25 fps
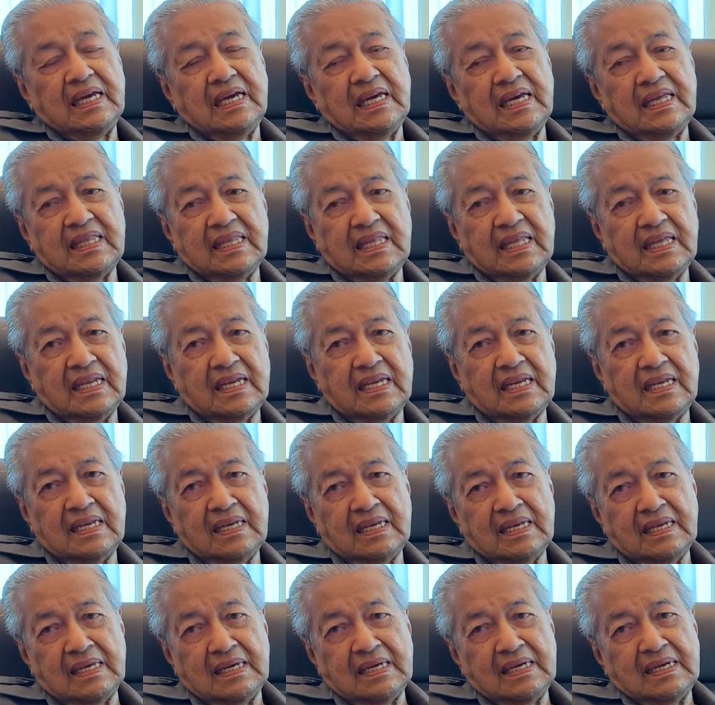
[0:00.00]
And
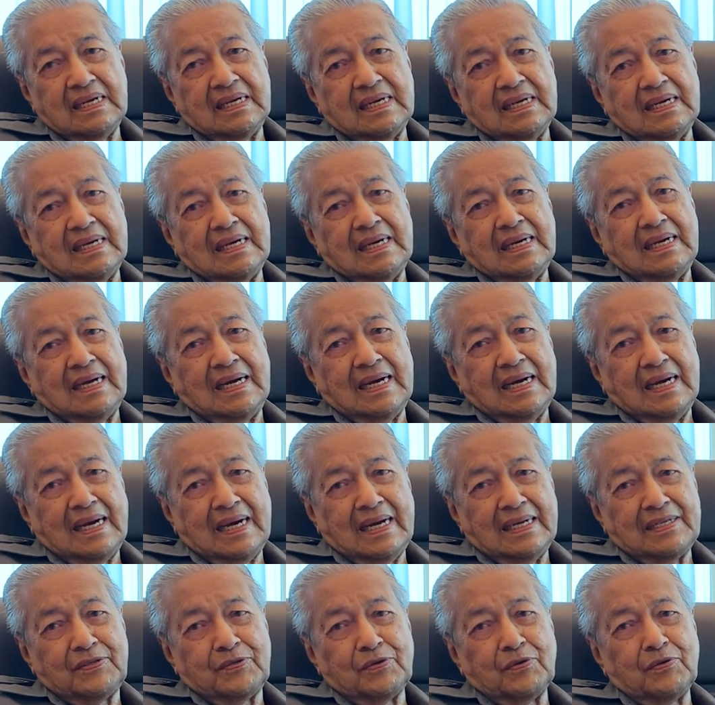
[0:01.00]
then
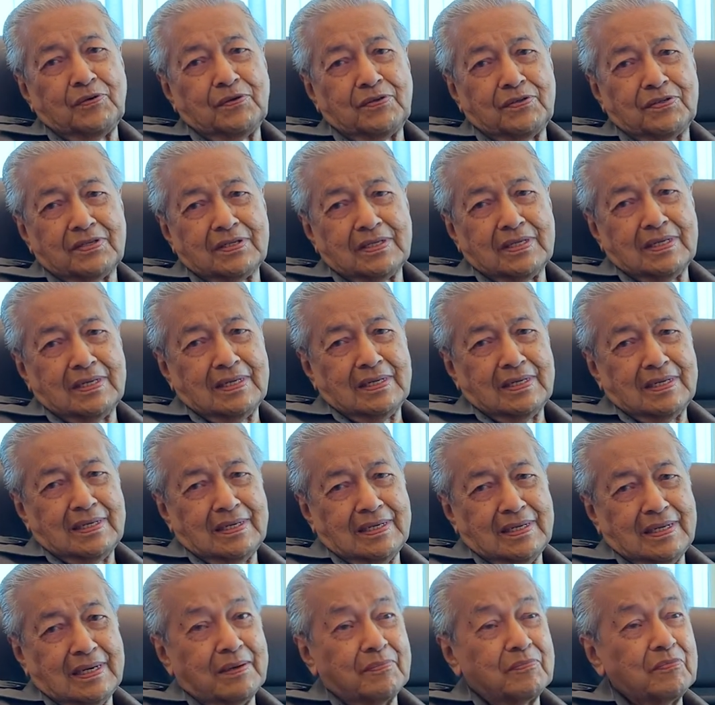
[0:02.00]
I chose
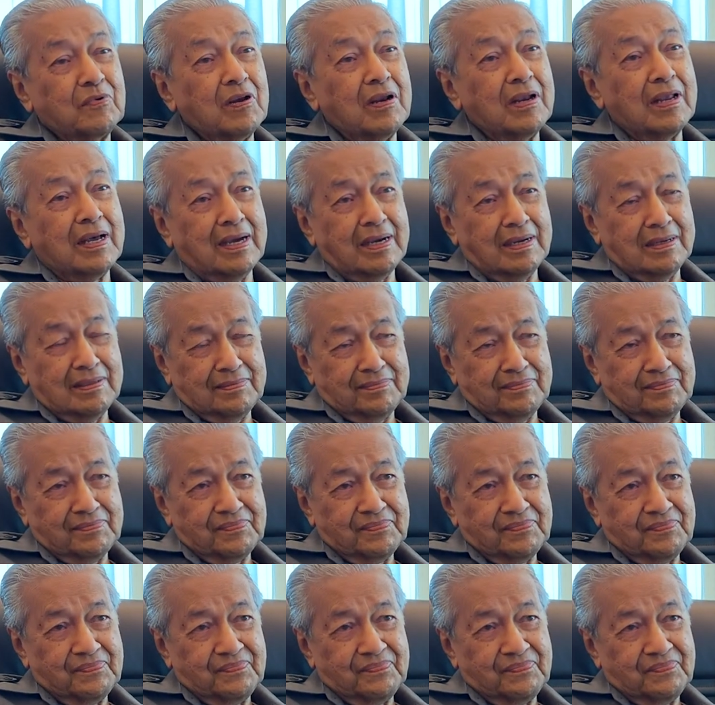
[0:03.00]
Abdullah.
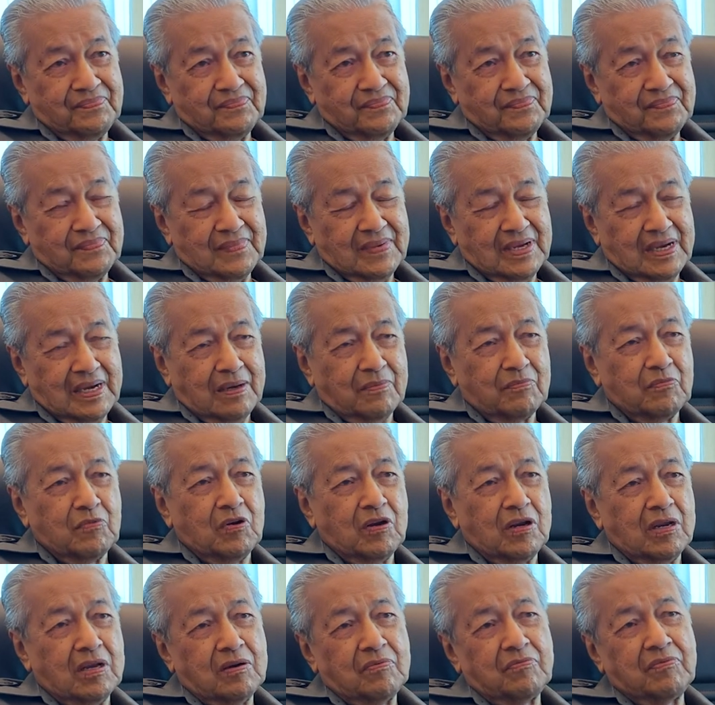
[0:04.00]

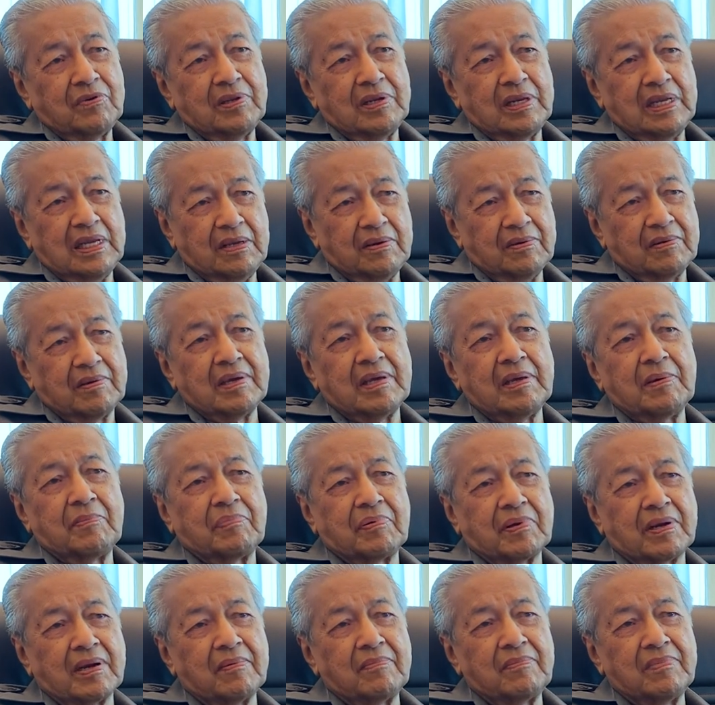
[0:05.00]
Abdullah, when he
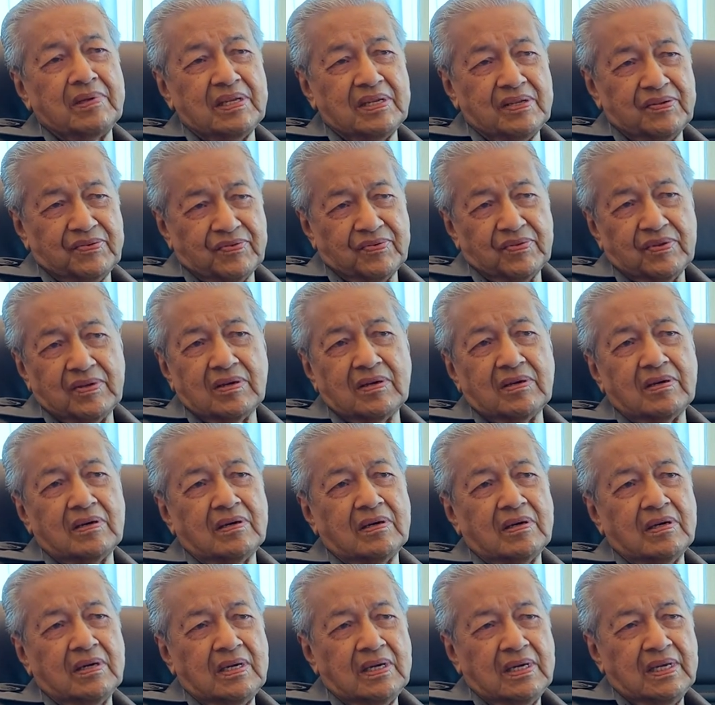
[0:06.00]
became Prime
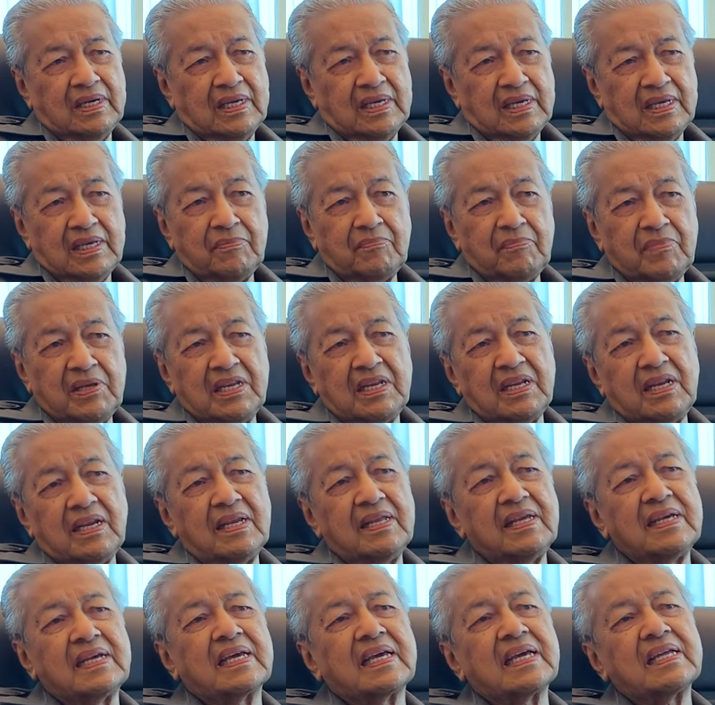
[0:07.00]
Minister,
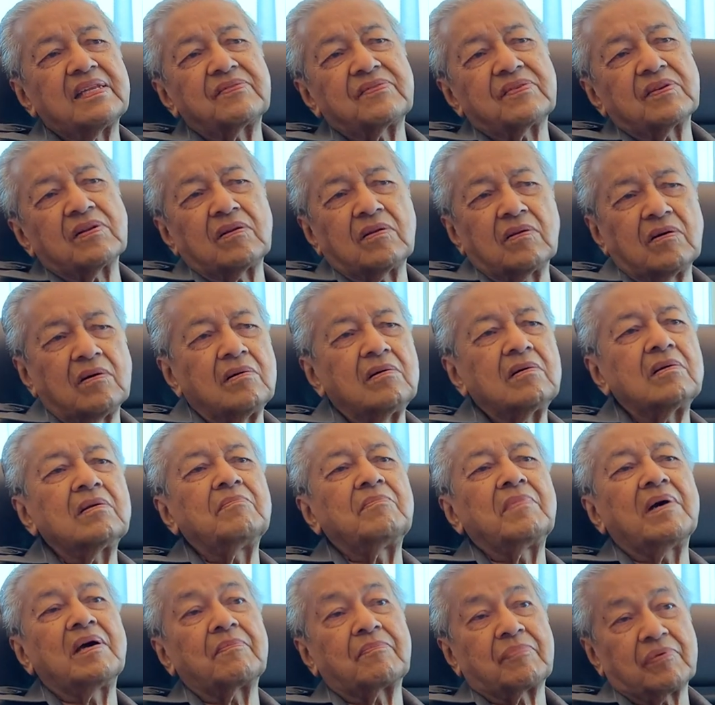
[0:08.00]
immediately cancelled all
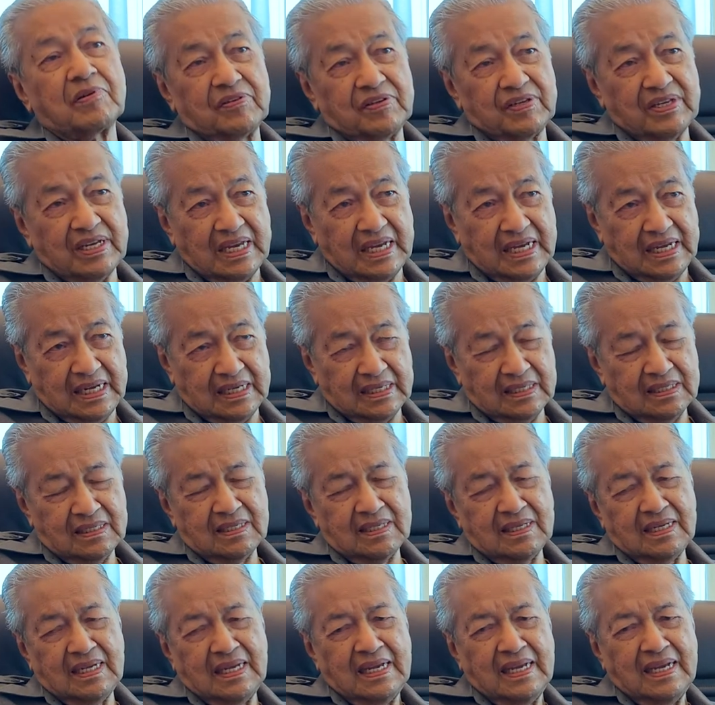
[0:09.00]
my
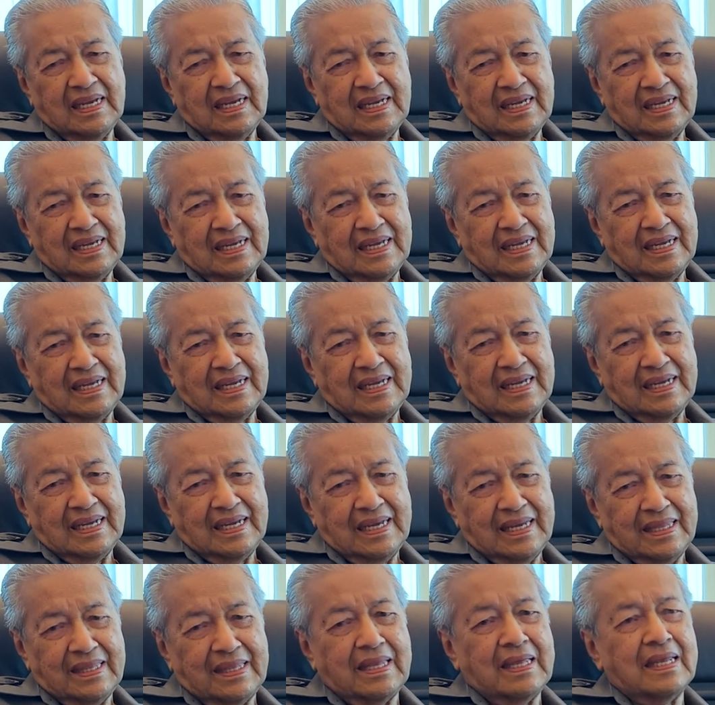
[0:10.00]
projects.
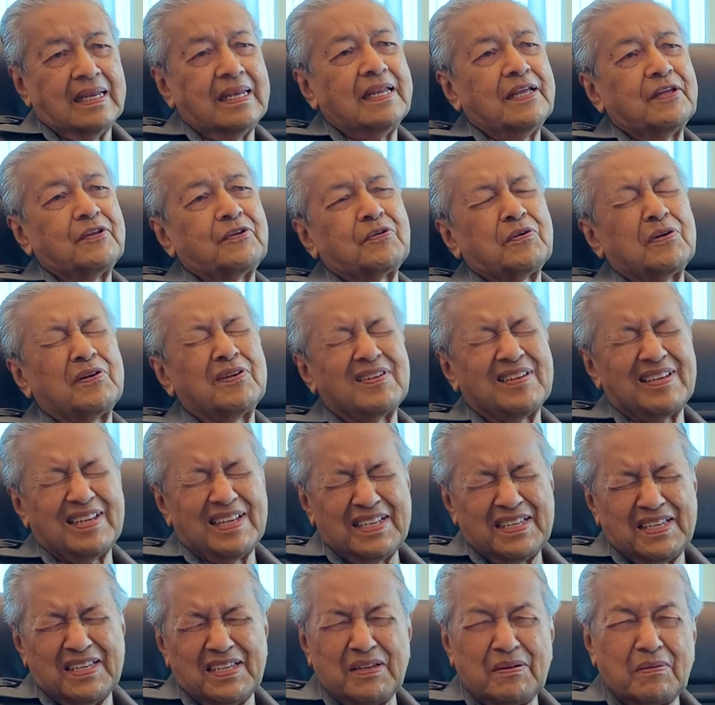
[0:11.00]
And then I chose
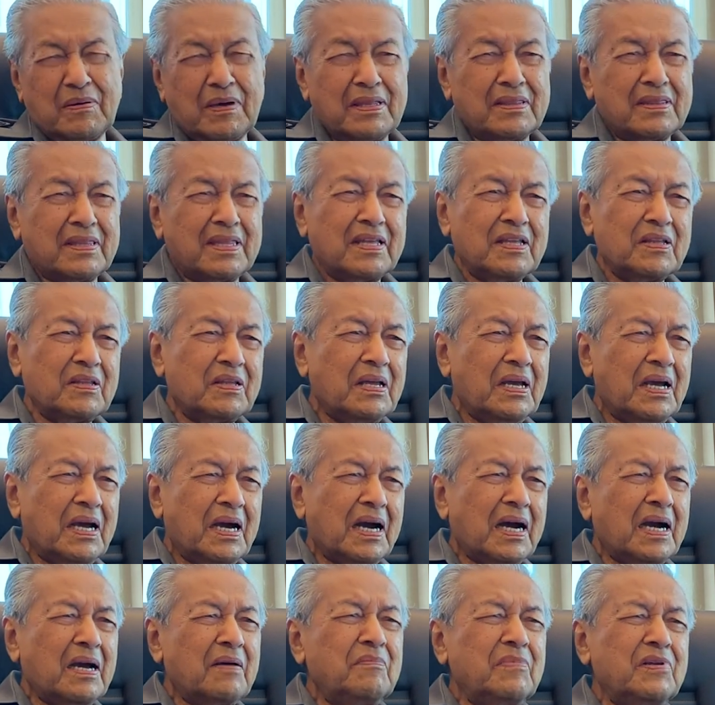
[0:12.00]
Najib. I think
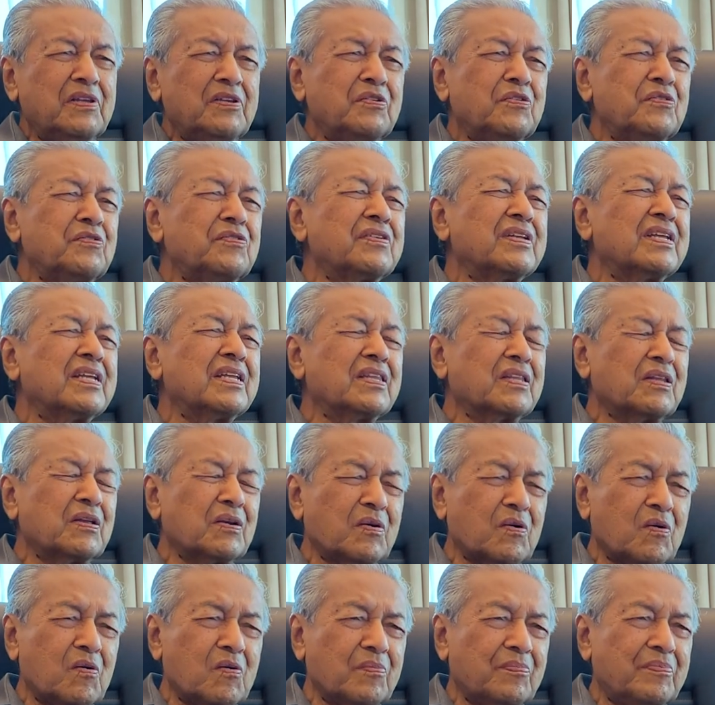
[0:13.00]
I've been choosing the
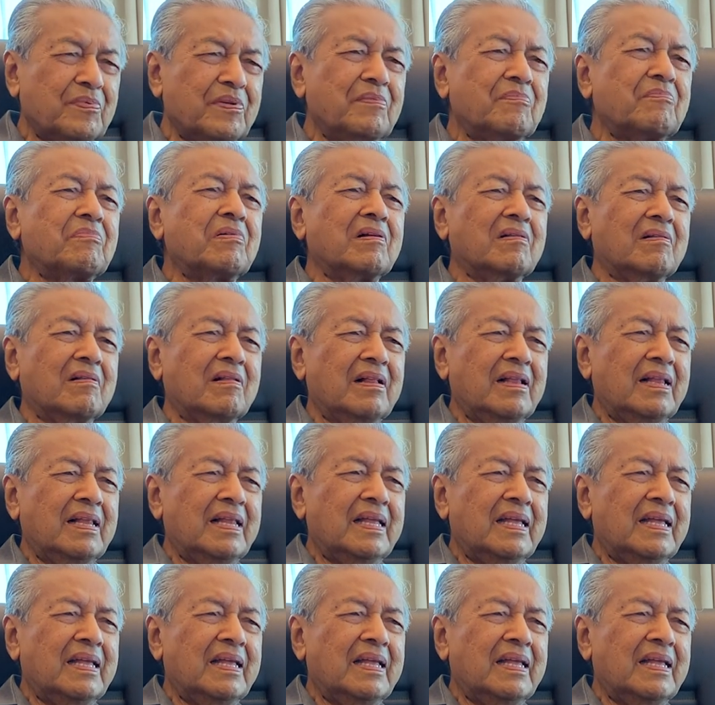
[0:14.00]
wrong people.